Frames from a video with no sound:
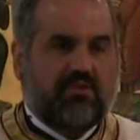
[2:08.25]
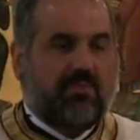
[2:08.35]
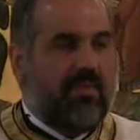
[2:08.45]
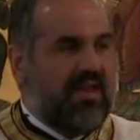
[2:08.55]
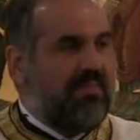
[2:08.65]

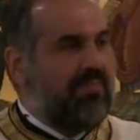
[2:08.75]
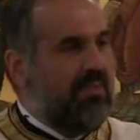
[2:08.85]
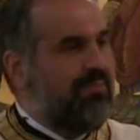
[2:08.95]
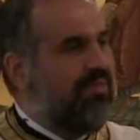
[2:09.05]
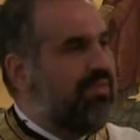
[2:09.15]
To many
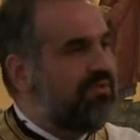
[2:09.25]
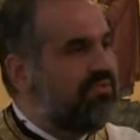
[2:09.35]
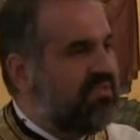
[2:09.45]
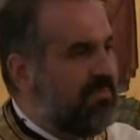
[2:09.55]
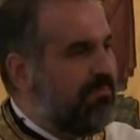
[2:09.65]
people,
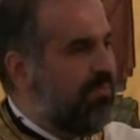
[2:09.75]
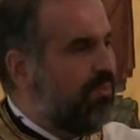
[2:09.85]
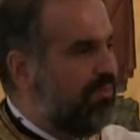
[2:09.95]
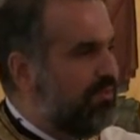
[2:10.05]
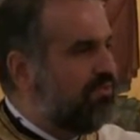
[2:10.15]
those
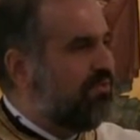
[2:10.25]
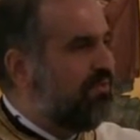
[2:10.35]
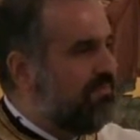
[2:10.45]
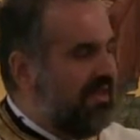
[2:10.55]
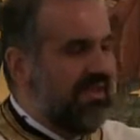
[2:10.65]
simple words
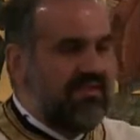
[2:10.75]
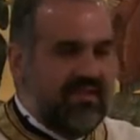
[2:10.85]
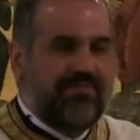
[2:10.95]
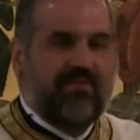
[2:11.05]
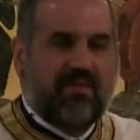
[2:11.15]
could mean
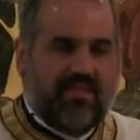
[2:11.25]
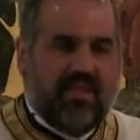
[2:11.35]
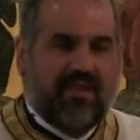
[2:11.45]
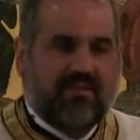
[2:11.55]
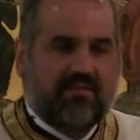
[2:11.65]
different
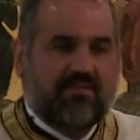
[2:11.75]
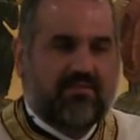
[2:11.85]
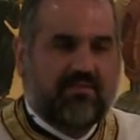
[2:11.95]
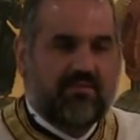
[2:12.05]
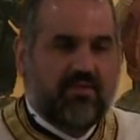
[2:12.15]

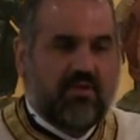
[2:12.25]
things.